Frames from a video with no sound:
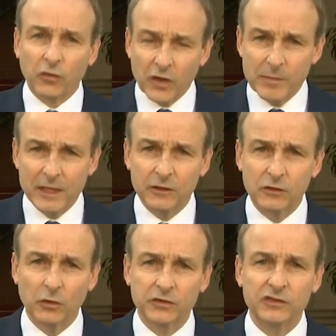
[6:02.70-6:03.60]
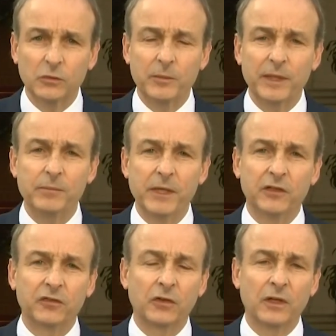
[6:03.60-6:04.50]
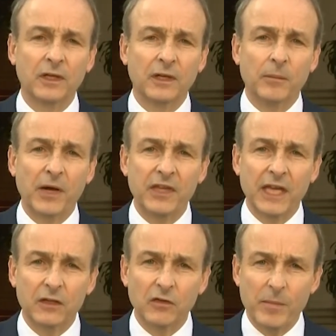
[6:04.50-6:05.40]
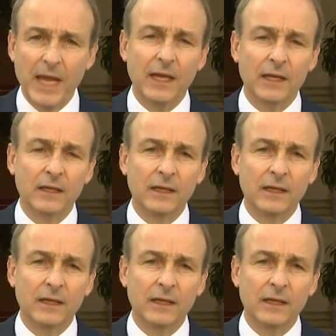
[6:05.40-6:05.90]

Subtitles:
3 million doses will be administered by the end of May.